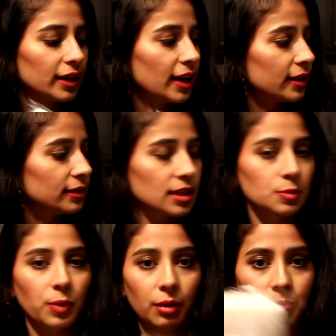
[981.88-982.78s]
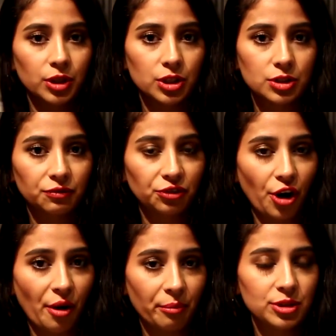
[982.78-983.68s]
I got this Pampers
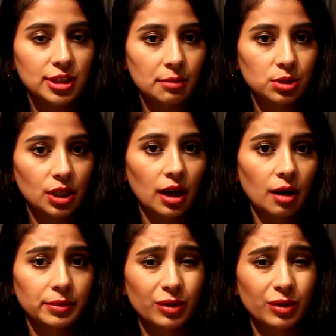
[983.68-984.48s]
from Sam's Club.